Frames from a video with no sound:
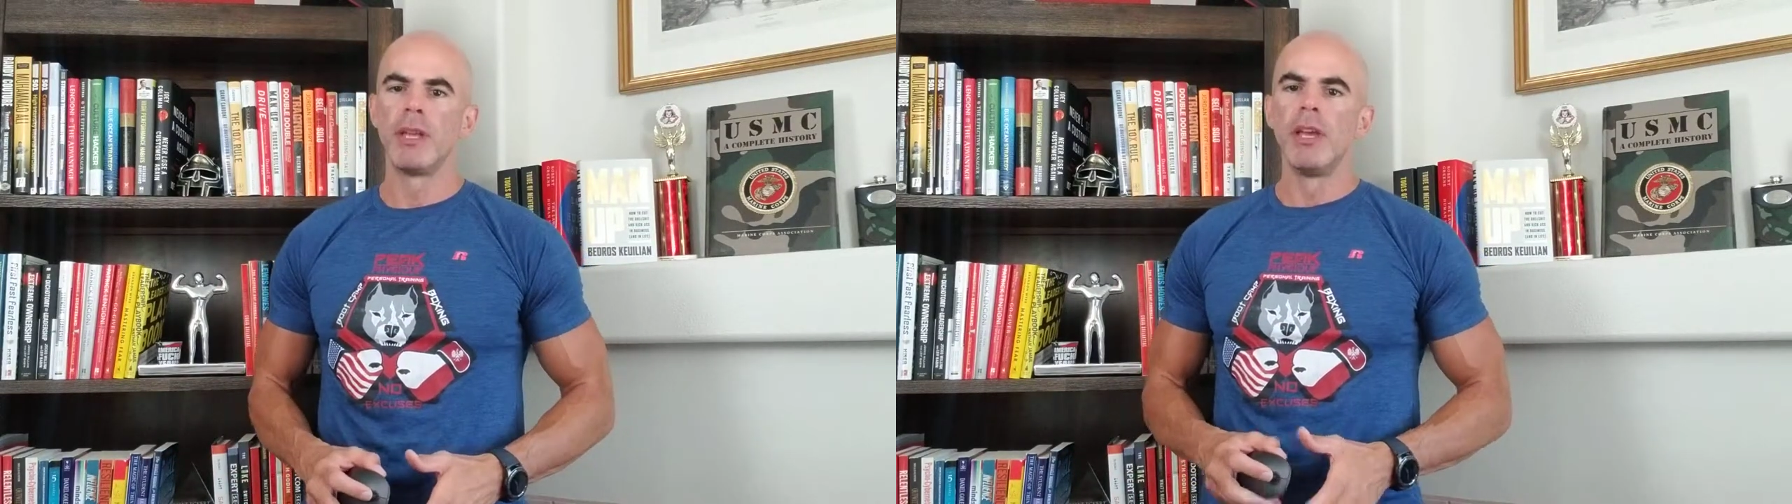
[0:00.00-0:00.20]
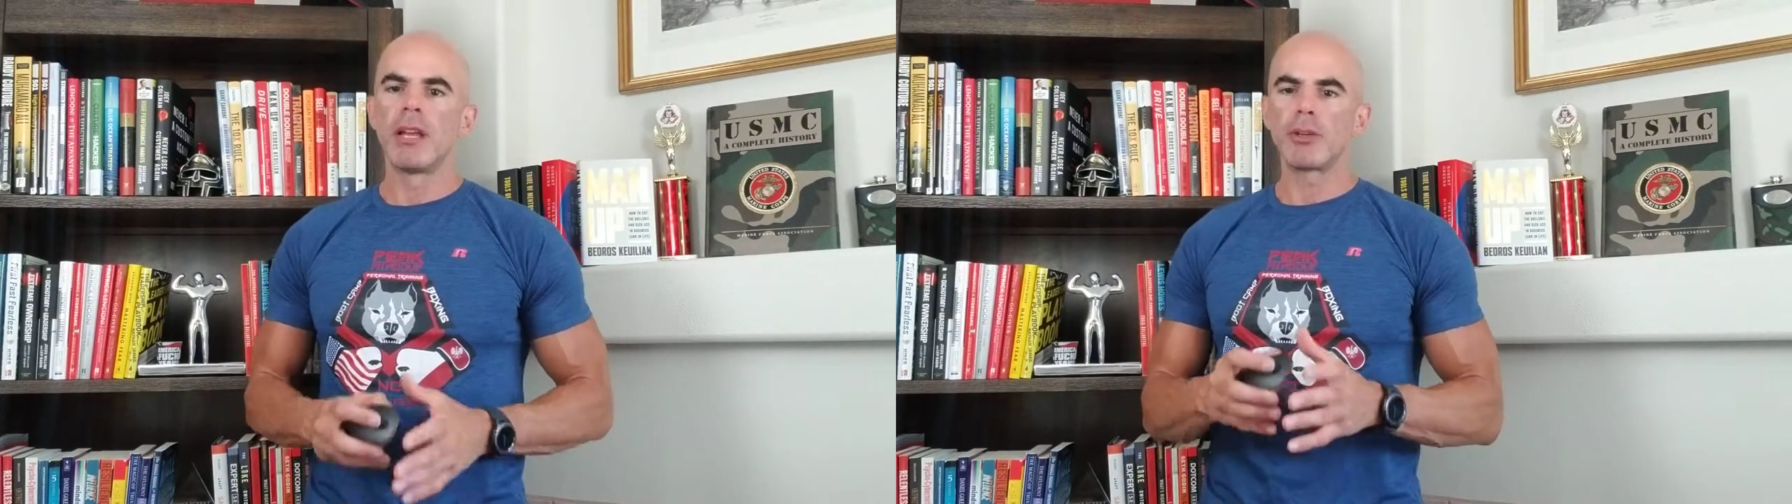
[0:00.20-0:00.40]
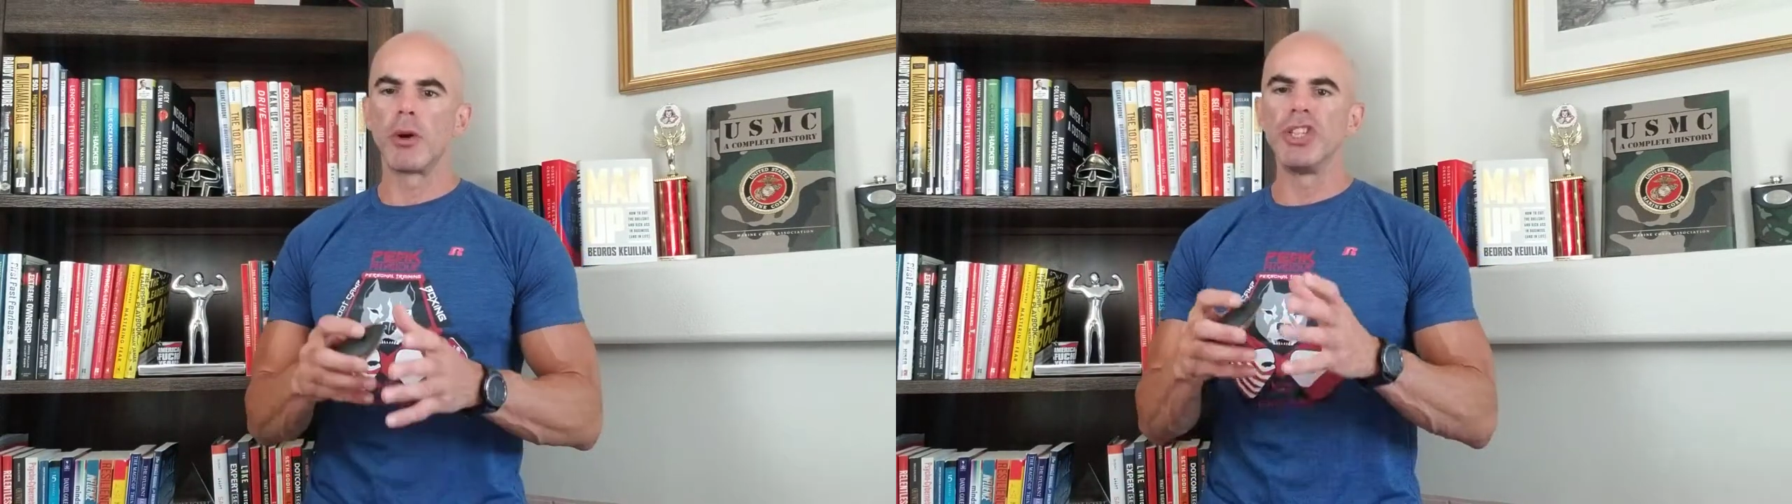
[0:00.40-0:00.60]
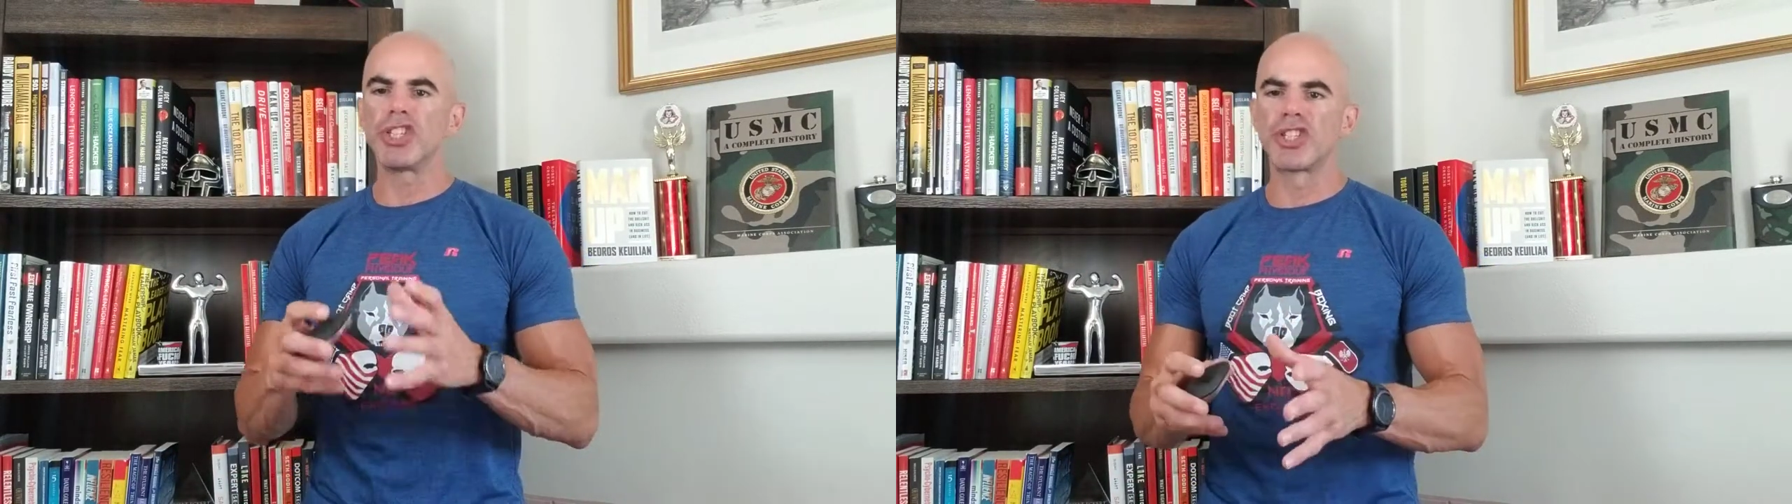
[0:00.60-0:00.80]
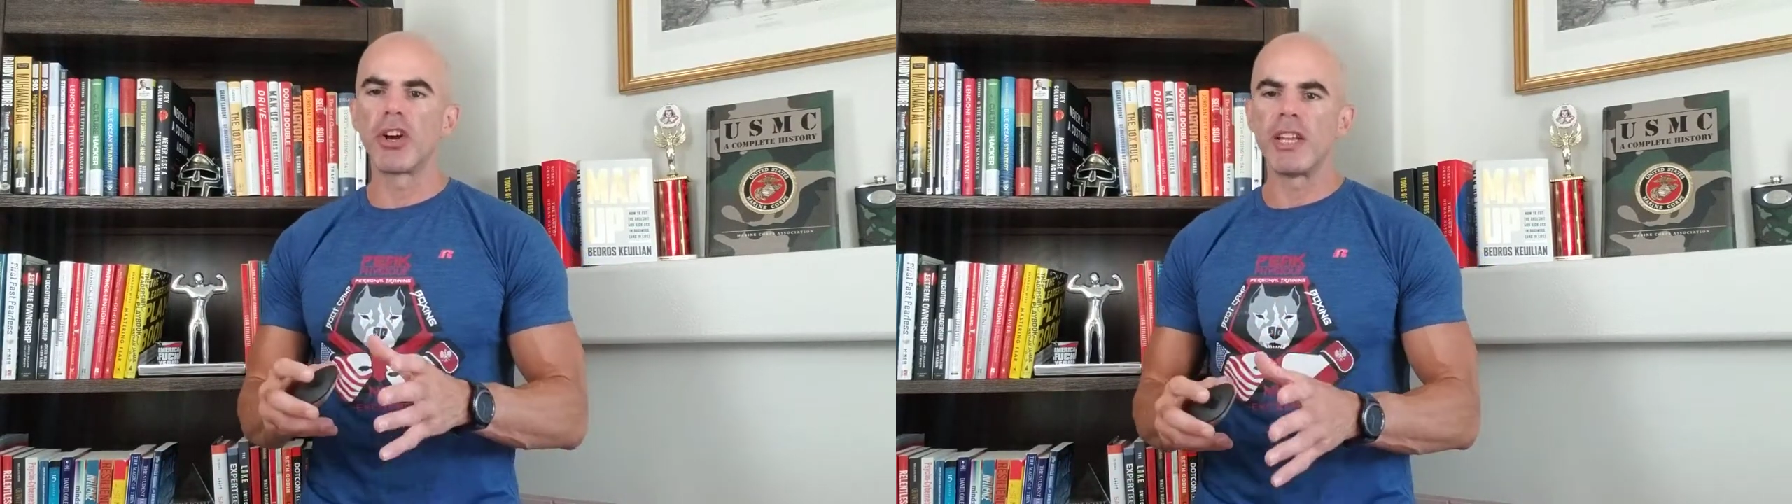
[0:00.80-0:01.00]
Now, during this
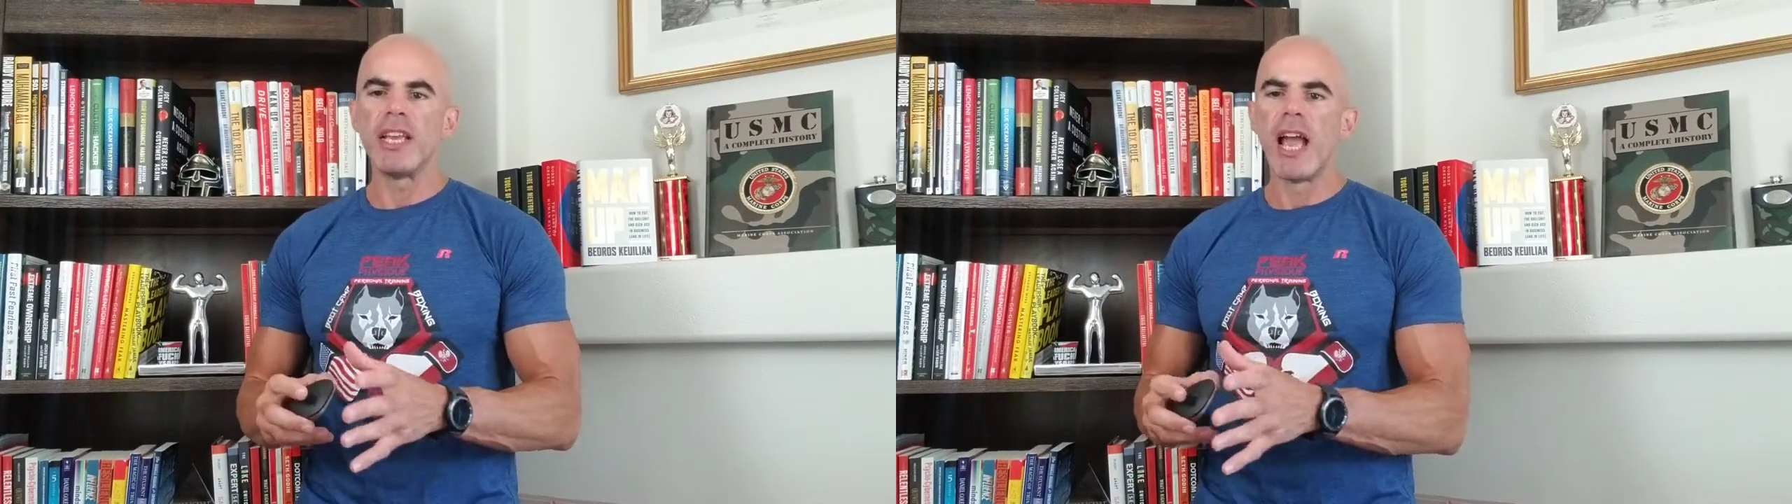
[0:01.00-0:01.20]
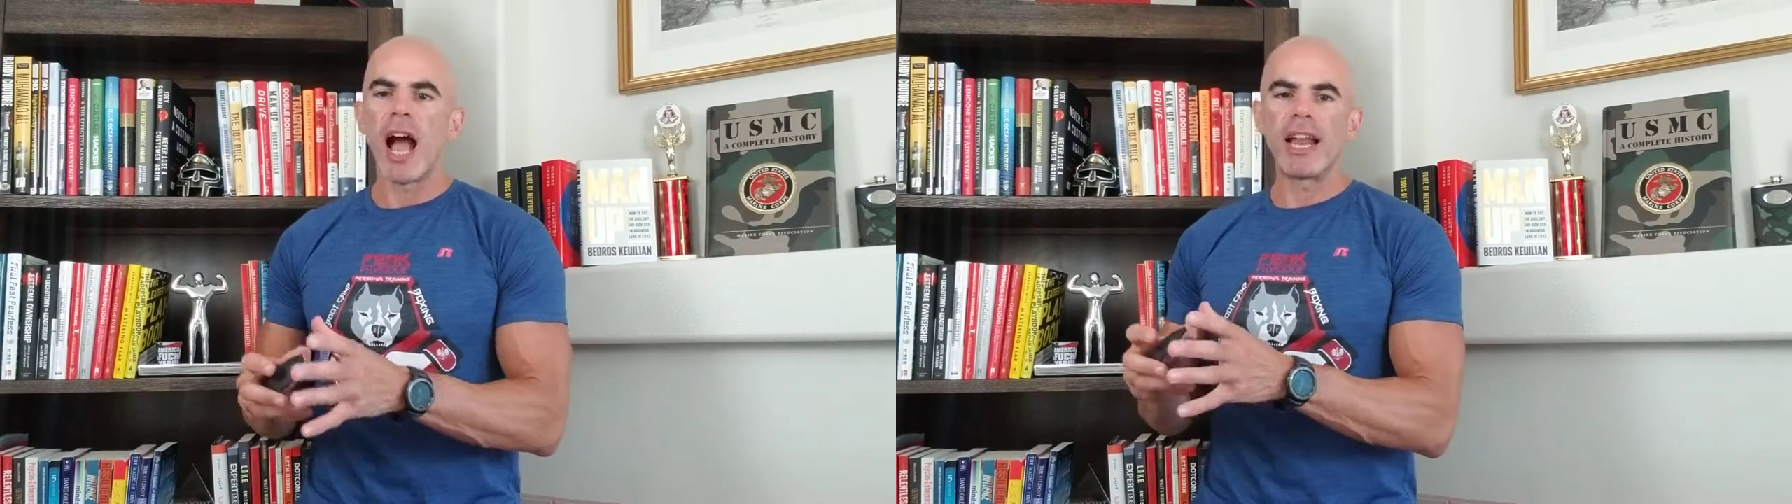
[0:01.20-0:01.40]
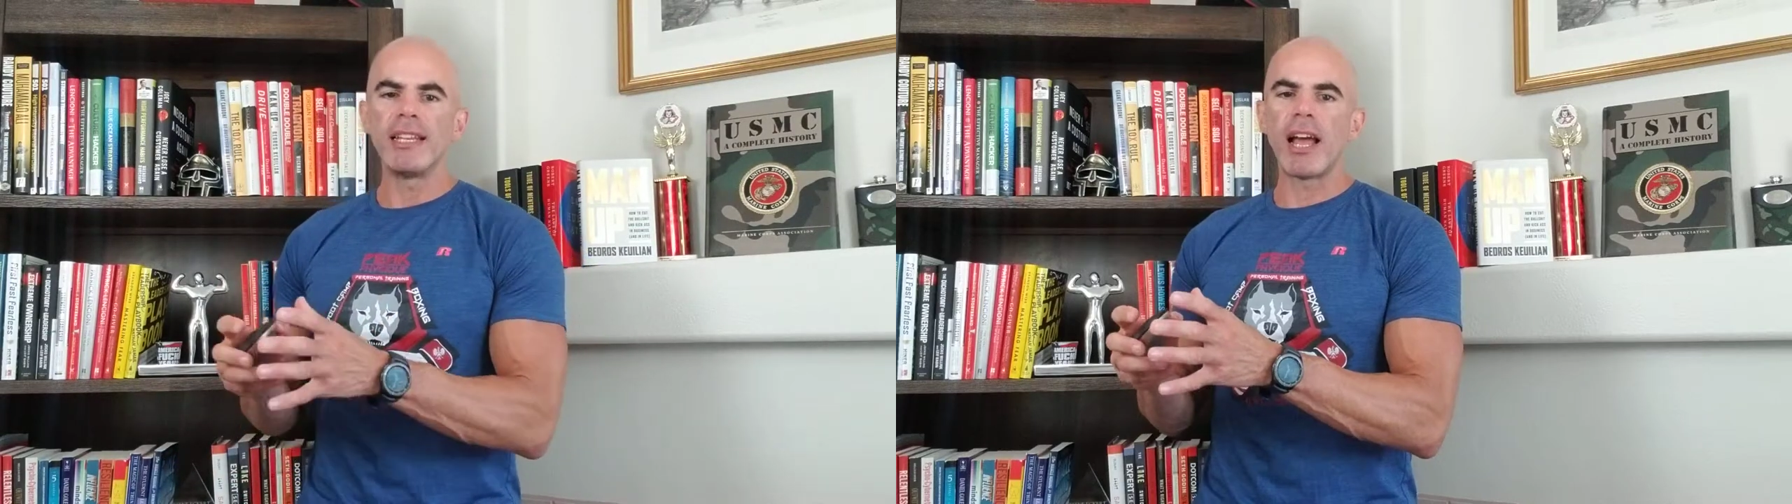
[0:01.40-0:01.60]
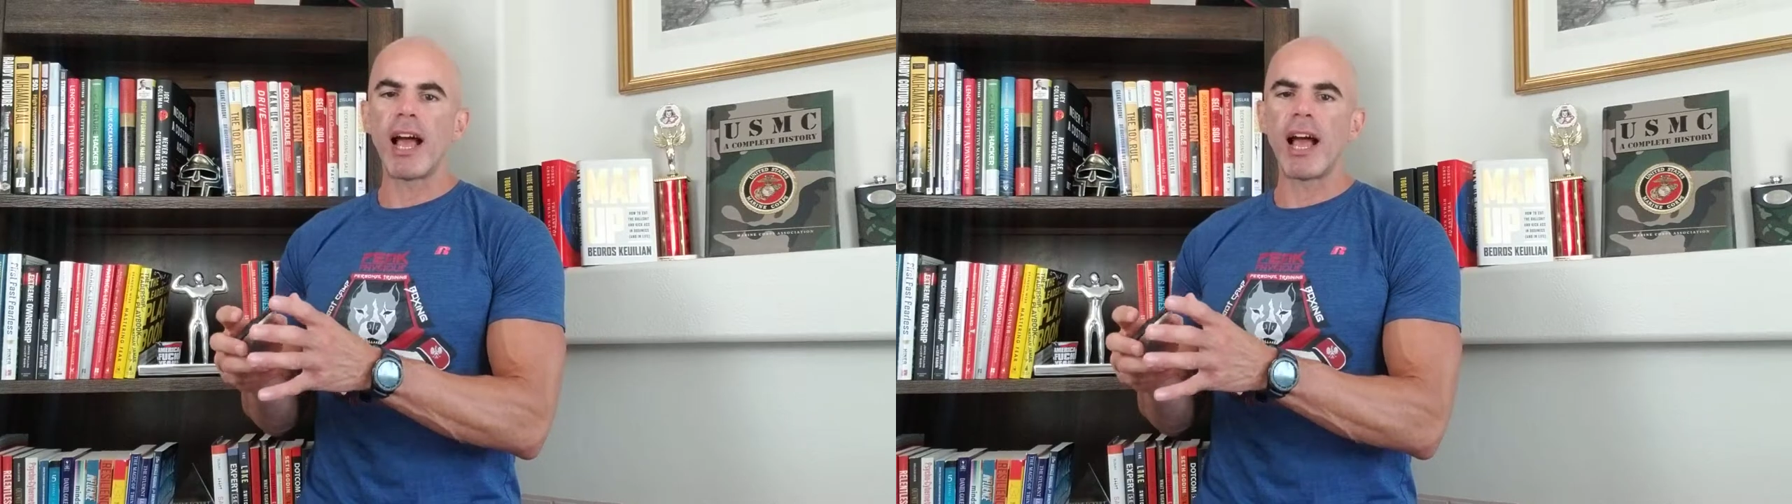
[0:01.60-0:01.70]
journey, I didn't,